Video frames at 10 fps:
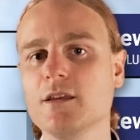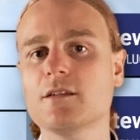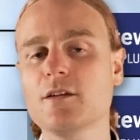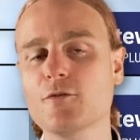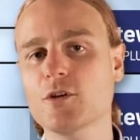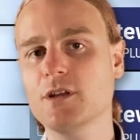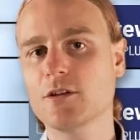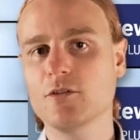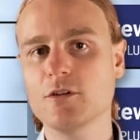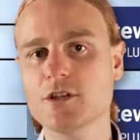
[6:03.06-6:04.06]
different
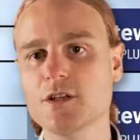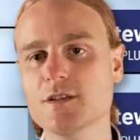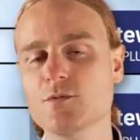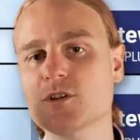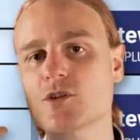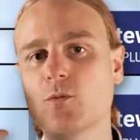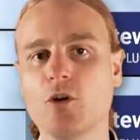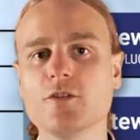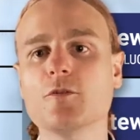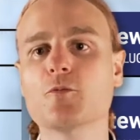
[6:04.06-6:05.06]
technologies which you
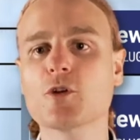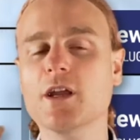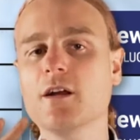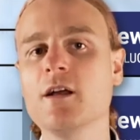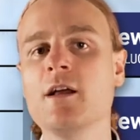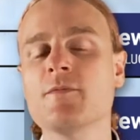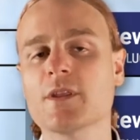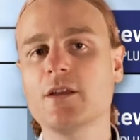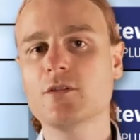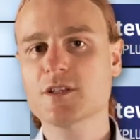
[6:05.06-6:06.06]
want to bring
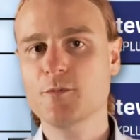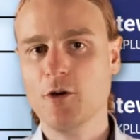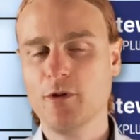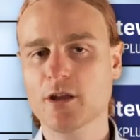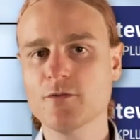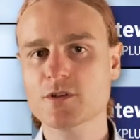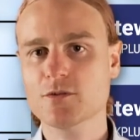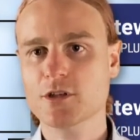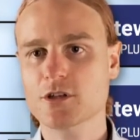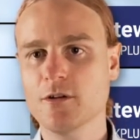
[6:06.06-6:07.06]
into a Sparkplug
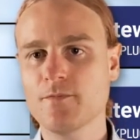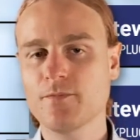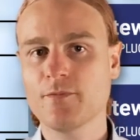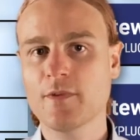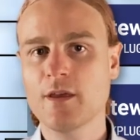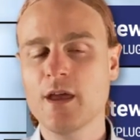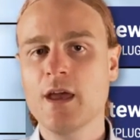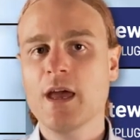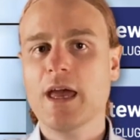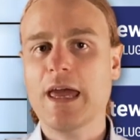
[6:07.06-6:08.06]
infrastructure.
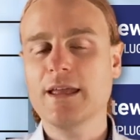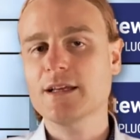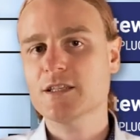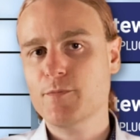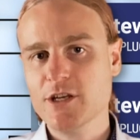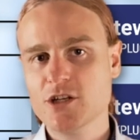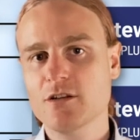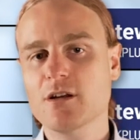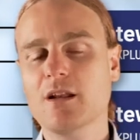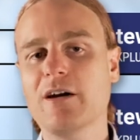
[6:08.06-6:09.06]
And especially in
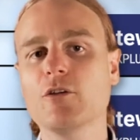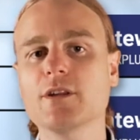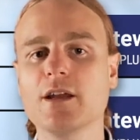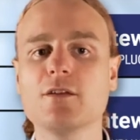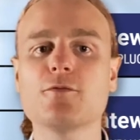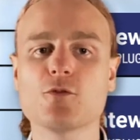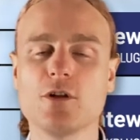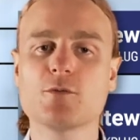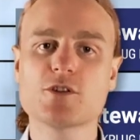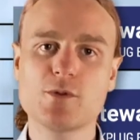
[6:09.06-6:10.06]
a cloud-native world,
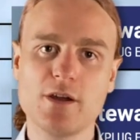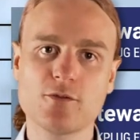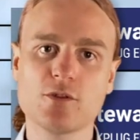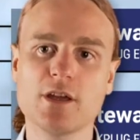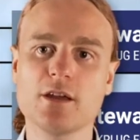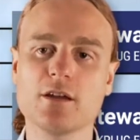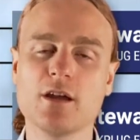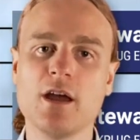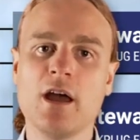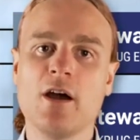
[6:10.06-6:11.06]
which we have today,
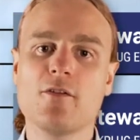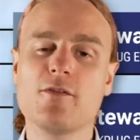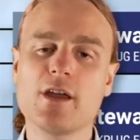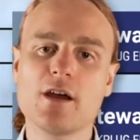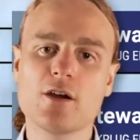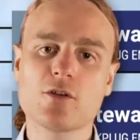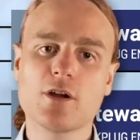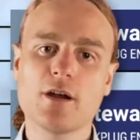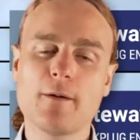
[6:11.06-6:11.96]
where